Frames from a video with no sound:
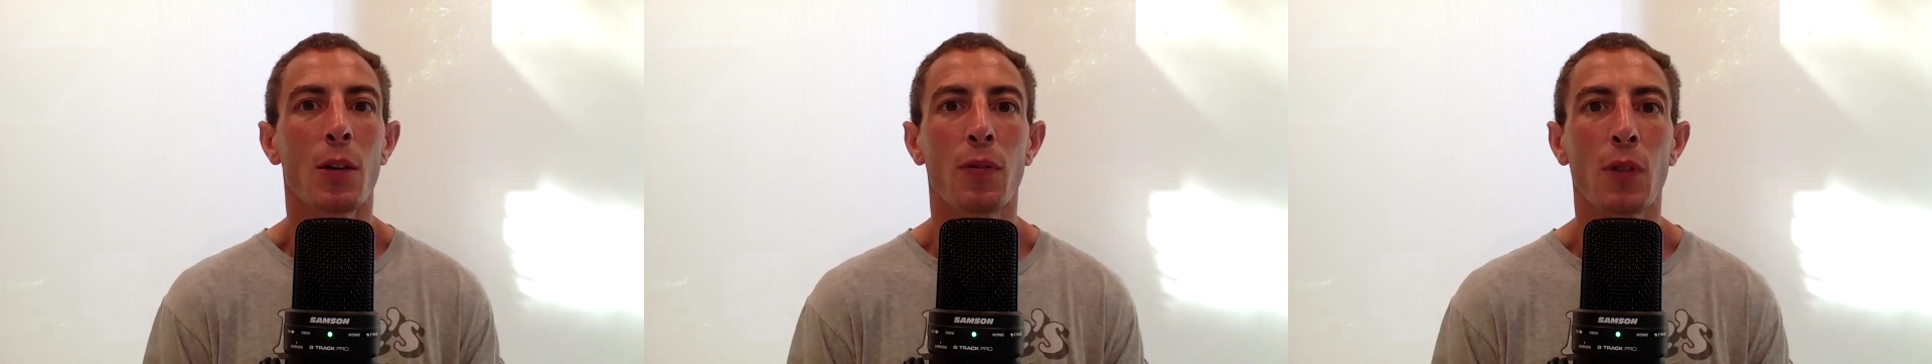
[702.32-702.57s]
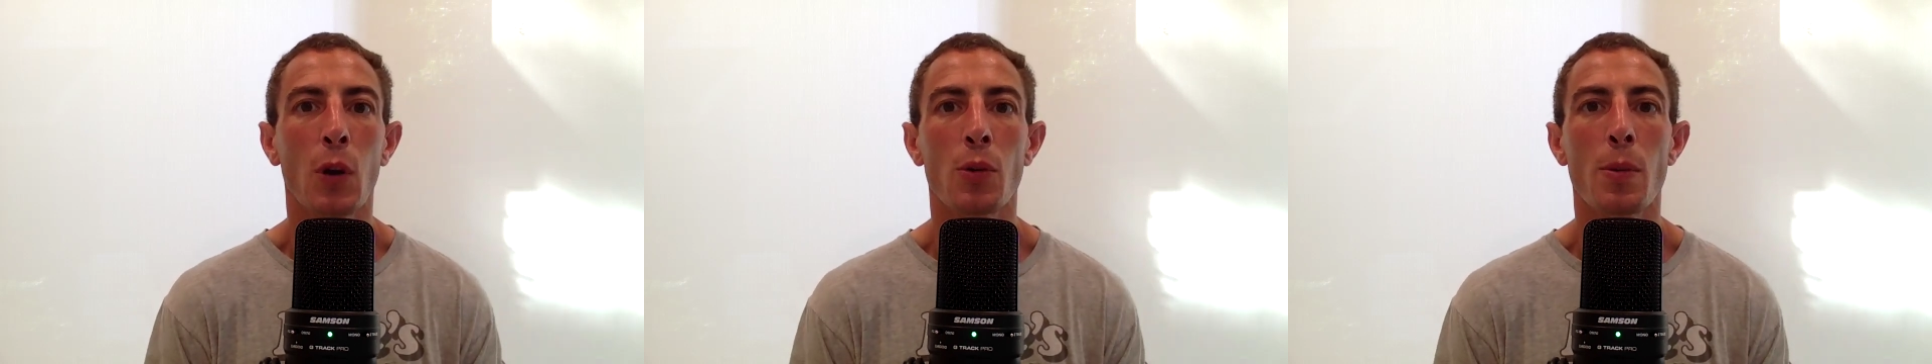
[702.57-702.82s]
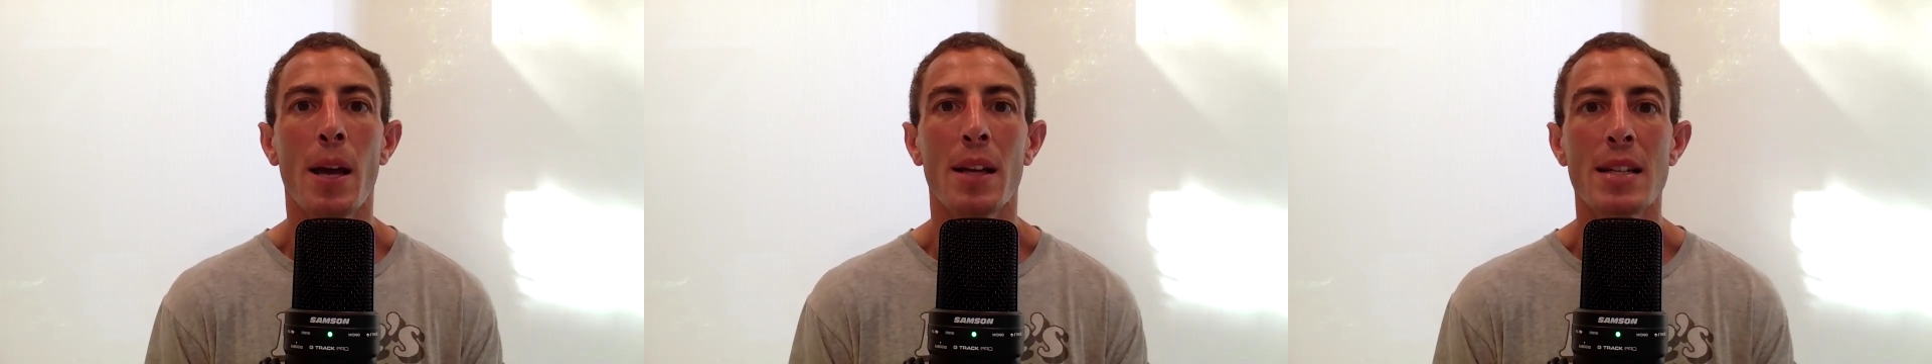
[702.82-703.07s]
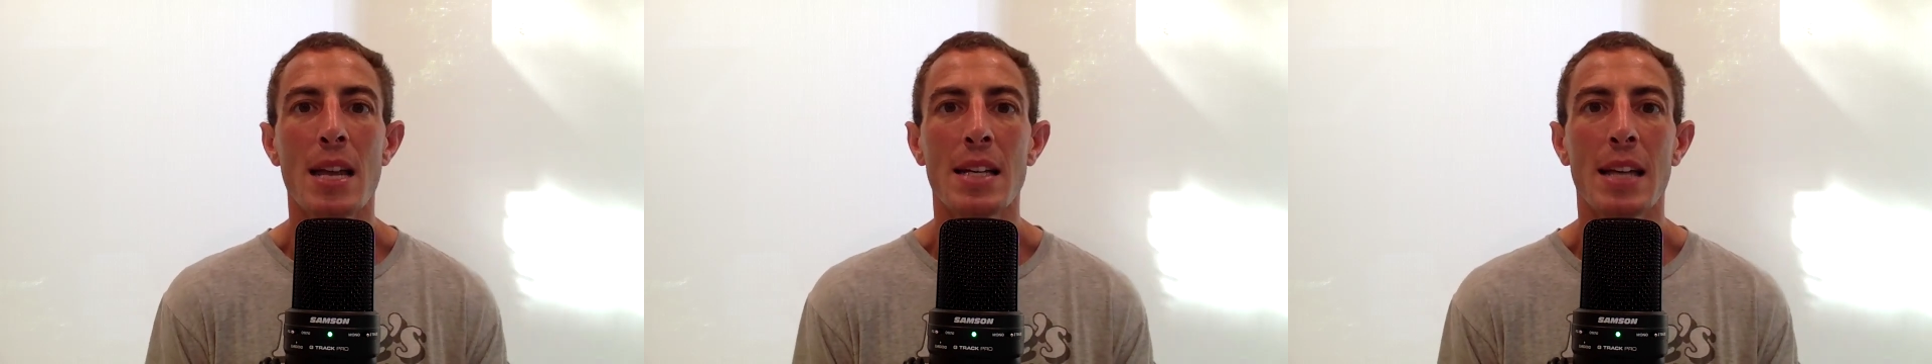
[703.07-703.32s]
floating
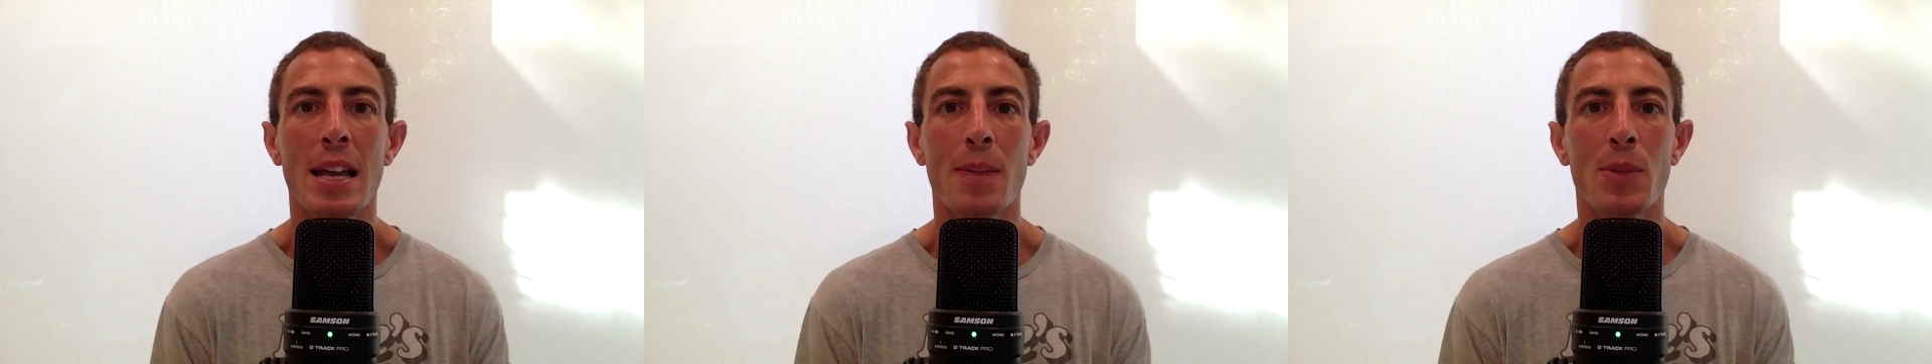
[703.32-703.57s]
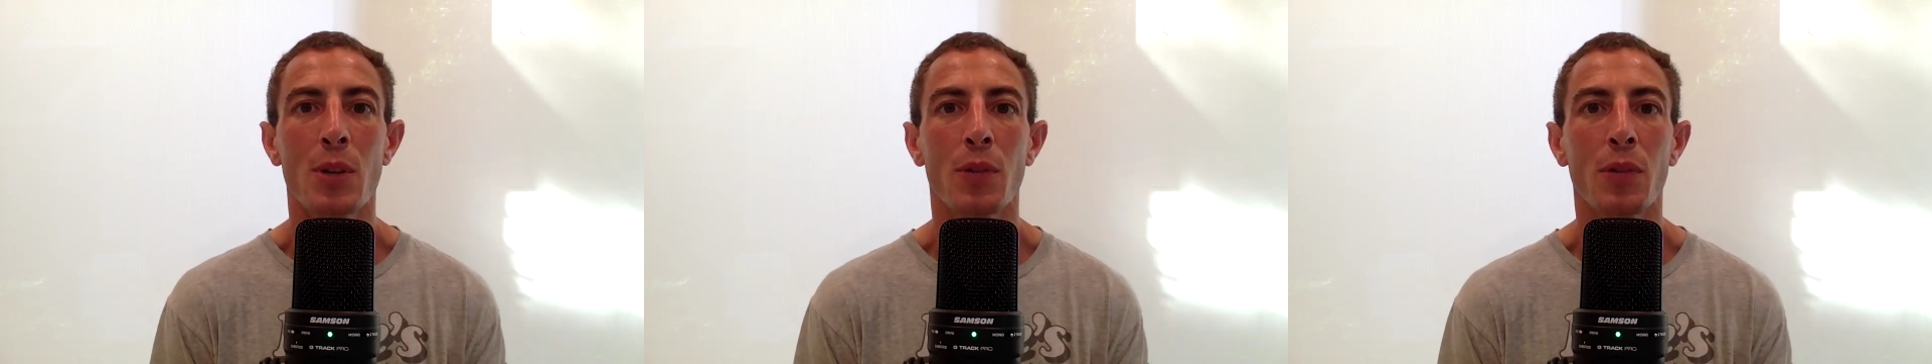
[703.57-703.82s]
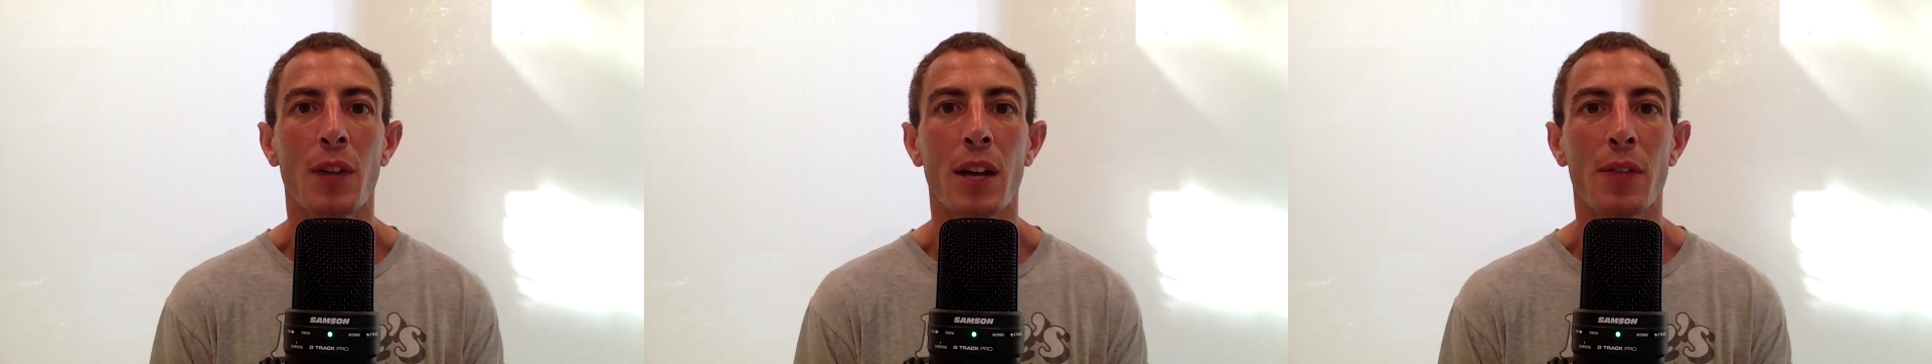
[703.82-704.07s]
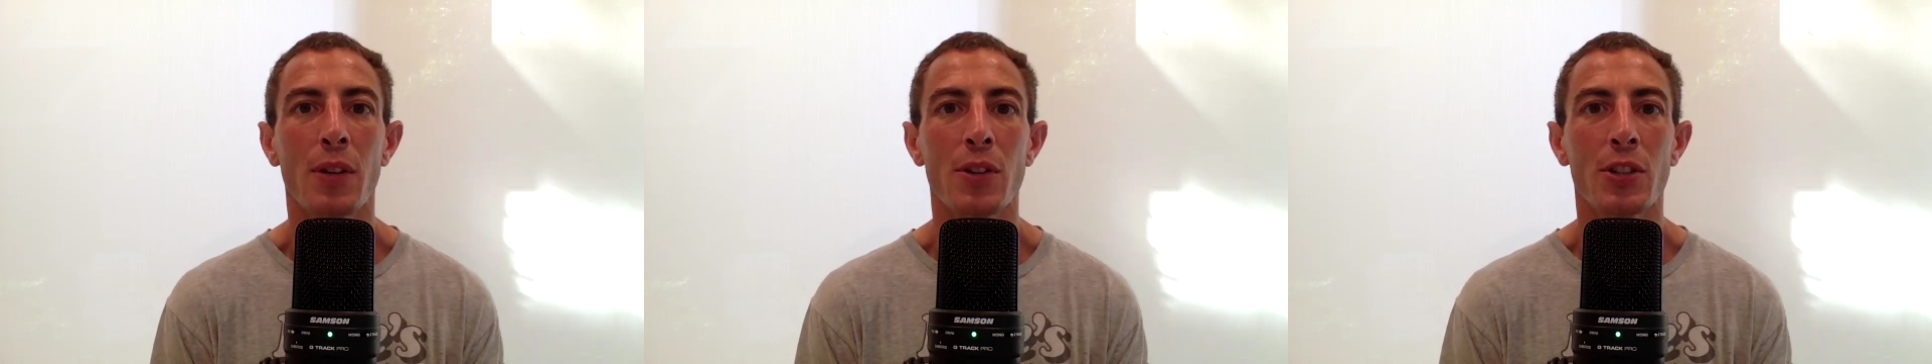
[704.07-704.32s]
about 10 games over
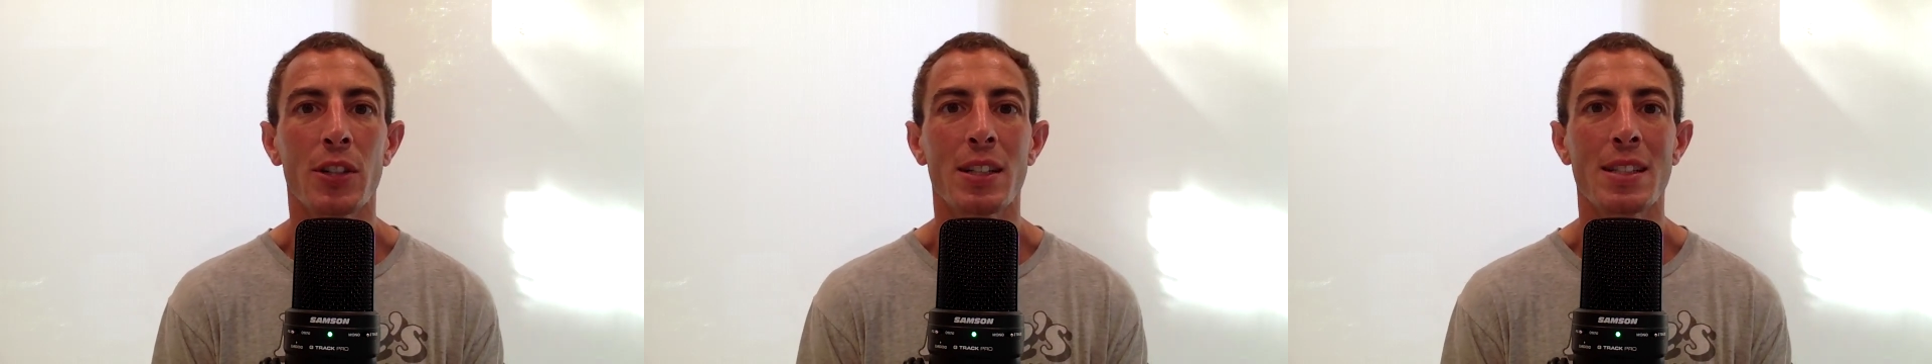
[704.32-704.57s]
500